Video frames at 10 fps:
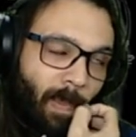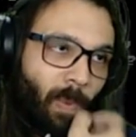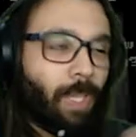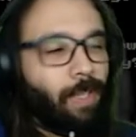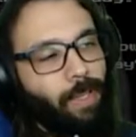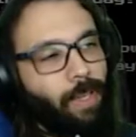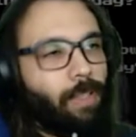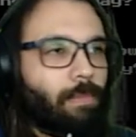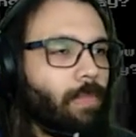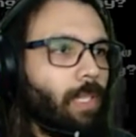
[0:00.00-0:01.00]
we get
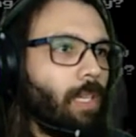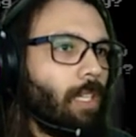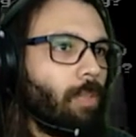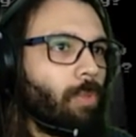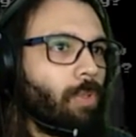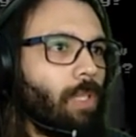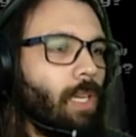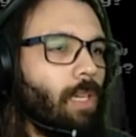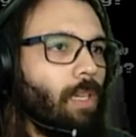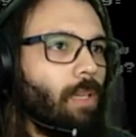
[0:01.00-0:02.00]
the animal
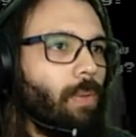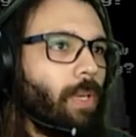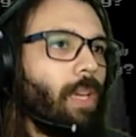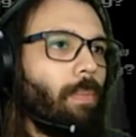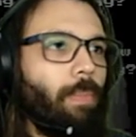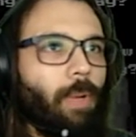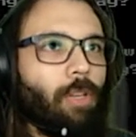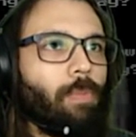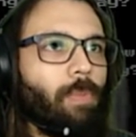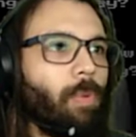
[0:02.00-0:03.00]
guy, we get plenty
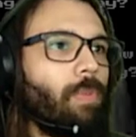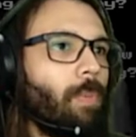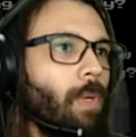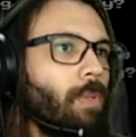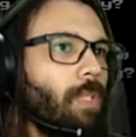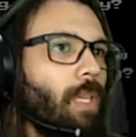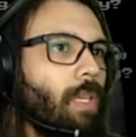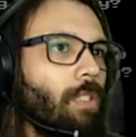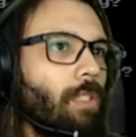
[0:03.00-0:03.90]
of people from Onstack.